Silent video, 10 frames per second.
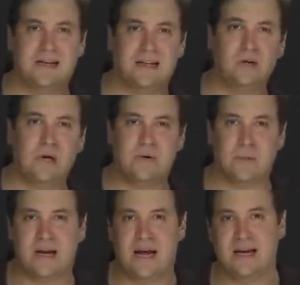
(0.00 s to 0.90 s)
Hello
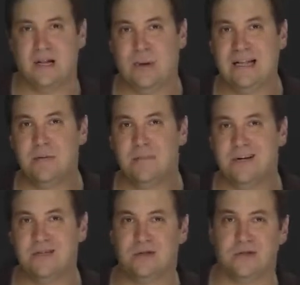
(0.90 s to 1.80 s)
everyone and welcome
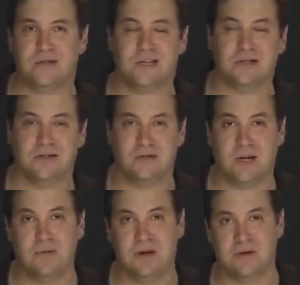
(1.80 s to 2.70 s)
back to Introduction to
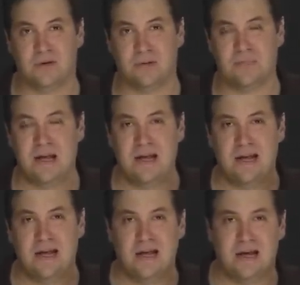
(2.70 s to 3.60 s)
Number Theory.
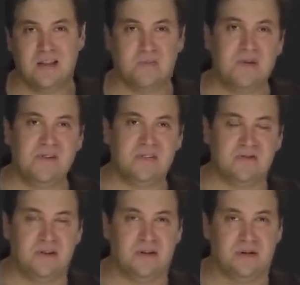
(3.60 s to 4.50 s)
In the previous
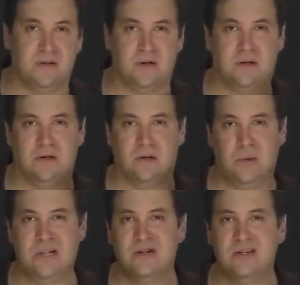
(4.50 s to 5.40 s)
video,
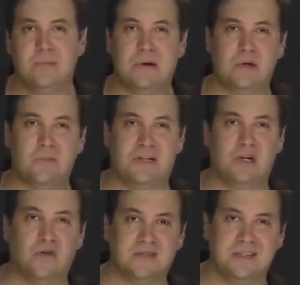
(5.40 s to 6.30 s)
we learned about
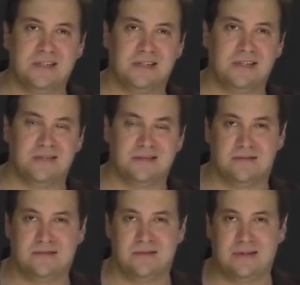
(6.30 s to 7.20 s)
Minkowski's
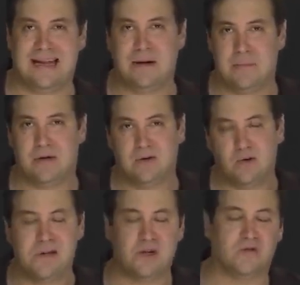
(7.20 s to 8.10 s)
lemma
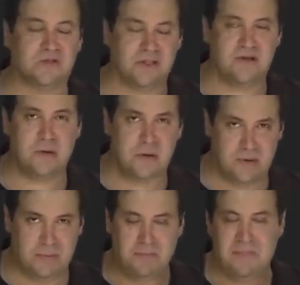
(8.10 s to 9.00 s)
or Minkowski's
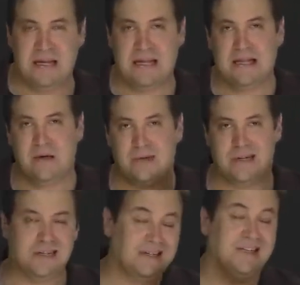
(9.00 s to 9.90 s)
theorem.
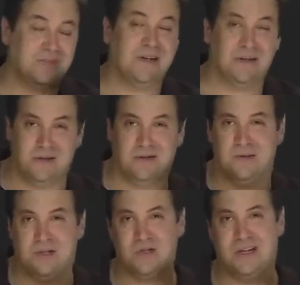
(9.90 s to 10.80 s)
Now, it doesn't matter
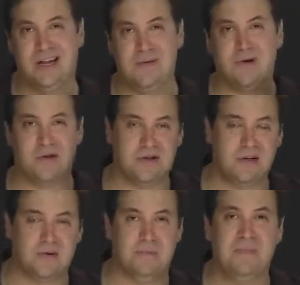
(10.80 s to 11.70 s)
you say lemma or
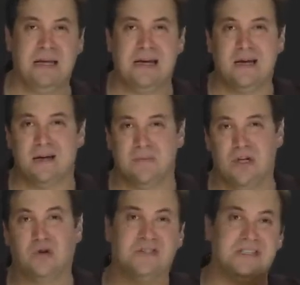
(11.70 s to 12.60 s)
theorem,
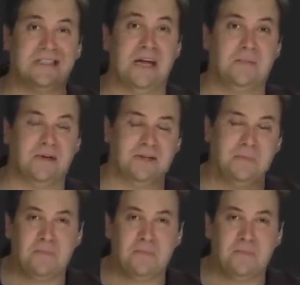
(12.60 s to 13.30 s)
Minkowski's statement.